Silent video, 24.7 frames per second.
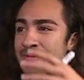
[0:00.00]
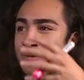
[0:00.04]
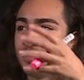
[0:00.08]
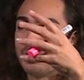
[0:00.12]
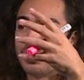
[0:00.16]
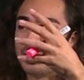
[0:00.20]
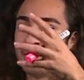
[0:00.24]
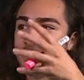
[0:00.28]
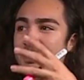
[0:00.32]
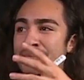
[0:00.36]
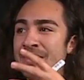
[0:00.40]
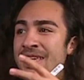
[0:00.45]

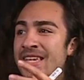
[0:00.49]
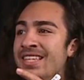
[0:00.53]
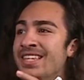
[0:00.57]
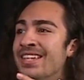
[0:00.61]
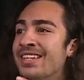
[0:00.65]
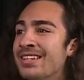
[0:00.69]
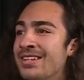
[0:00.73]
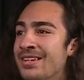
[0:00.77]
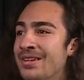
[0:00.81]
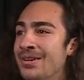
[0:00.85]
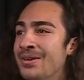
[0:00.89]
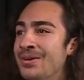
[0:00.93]

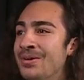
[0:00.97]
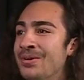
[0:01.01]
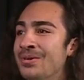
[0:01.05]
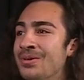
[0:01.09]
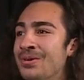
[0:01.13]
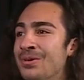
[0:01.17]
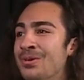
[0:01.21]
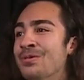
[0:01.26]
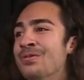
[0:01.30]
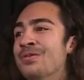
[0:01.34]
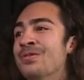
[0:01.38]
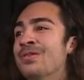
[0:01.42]
repeated
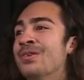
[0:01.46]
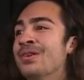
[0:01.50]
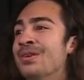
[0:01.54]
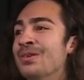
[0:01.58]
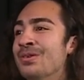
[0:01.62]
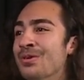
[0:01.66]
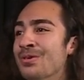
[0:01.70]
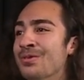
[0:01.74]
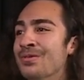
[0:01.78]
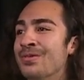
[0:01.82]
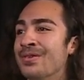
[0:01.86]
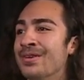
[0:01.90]
code over
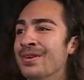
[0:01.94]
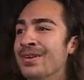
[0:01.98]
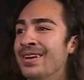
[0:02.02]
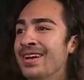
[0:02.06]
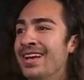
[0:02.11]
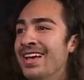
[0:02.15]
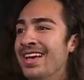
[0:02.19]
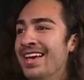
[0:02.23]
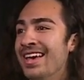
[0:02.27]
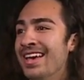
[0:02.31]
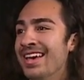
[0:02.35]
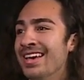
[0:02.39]
and
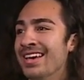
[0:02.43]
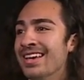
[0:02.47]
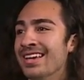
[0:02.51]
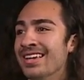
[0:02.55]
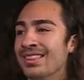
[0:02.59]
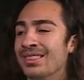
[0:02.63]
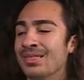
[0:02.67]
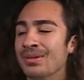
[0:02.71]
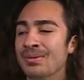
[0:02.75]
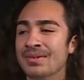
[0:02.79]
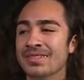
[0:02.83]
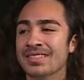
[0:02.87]
over
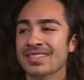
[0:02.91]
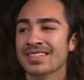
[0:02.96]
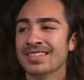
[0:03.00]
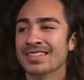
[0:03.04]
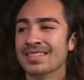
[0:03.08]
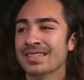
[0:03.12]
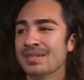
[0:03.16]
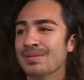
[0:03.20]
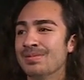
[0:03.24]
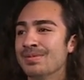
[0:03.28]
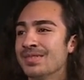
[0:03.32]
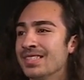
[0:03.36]
uh, three
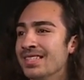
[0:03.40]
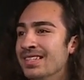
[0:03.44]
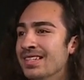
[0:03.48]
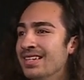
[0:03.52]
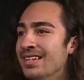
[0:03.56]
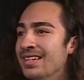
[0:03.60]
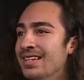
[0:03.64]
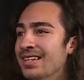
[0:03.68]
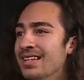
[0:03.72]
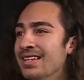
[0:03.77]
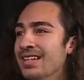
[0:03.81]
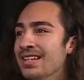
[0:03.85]
times.
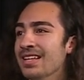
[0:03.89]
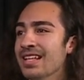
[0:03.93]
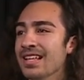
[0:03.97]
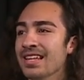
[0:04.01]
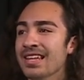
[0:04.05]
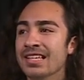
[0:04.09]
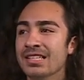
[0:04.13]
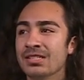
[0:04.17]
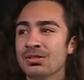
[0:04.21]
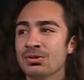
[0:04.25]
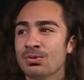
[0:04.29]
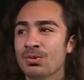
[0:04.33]

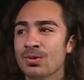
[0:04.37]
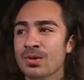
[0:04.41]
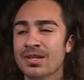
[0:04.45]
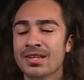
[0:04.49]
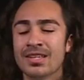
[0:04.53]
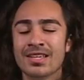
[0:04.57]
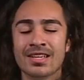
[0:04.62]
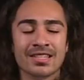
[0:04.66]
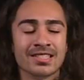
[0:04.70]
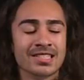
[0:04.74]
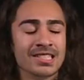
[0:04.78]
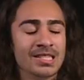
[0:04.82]
Let's
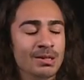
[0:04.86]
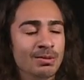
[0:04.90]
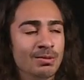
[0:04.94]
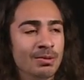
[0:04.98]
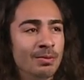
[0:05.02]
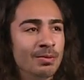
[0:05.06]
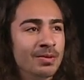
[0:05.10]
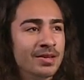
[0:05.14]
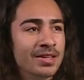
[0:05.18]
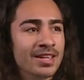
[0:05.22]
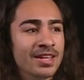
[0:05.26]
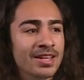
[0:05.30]
run it and see
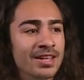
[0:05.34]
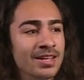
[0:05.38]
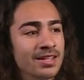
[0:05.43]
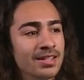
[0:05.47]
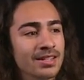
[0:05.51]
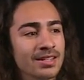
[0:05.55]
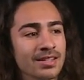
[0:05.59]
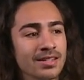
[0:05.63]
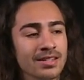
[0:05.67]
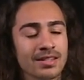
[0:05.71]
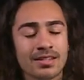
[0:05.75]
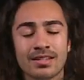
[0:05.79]
what we get.